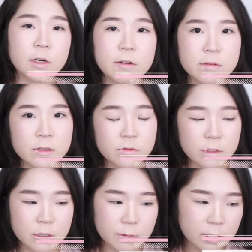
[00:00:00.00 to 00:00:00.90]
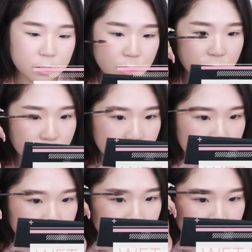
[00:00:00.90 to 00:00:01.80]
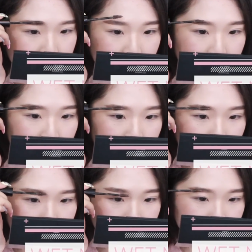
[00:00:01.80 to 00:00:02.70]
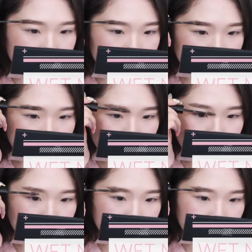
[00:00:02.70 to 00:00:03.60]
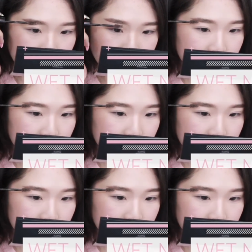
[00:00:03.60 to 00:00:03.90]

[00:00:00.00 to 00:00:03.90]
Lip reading: You have to really make sure you don't get this on your skin.